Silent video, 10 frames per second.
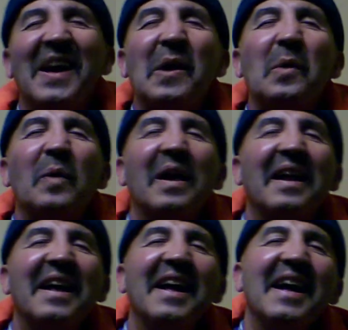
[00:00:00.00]
Well,
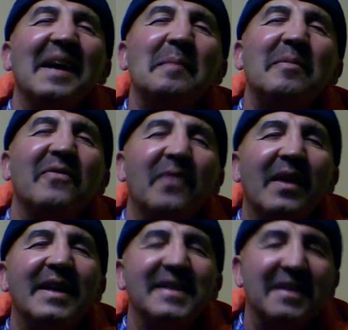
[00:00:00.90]
before I
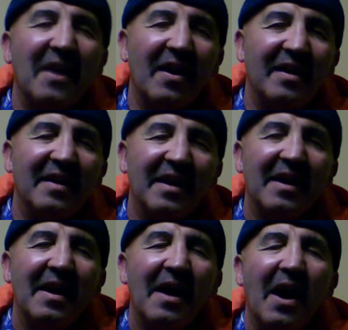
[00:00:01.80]
start,
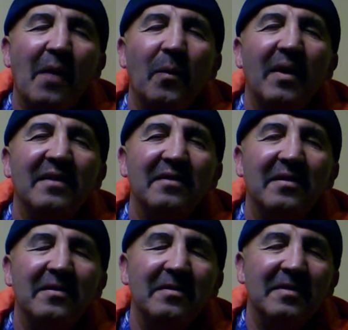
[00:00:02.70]
I want
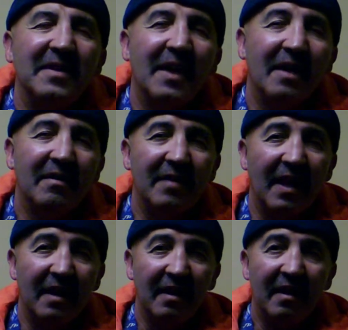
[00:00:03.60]
to tell you that
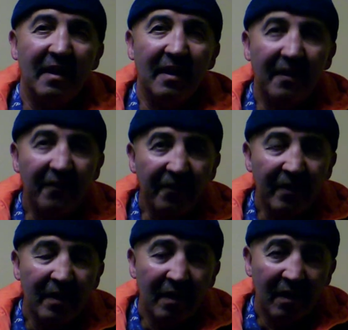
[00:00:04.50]
if
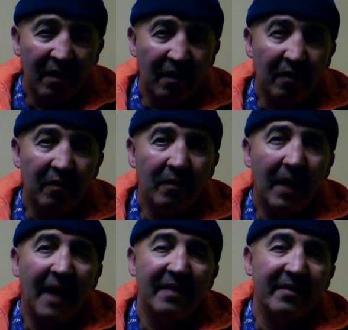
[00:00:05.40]
you
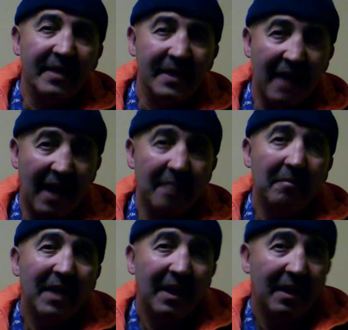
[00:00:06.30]
understand
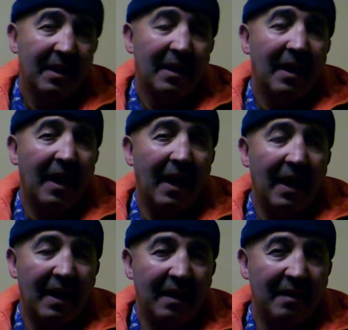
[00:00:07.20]
me,
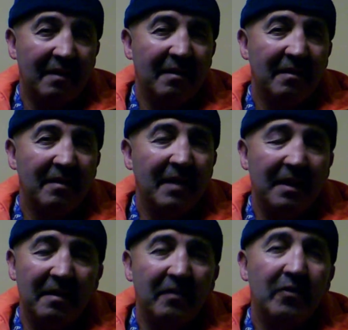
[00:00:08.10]
and
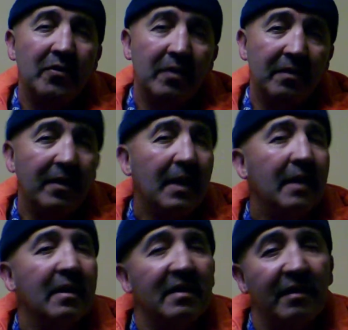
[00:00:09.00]
you should really
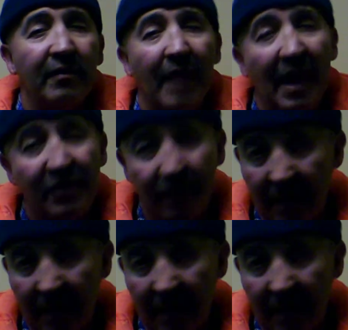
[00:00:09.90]
congratulate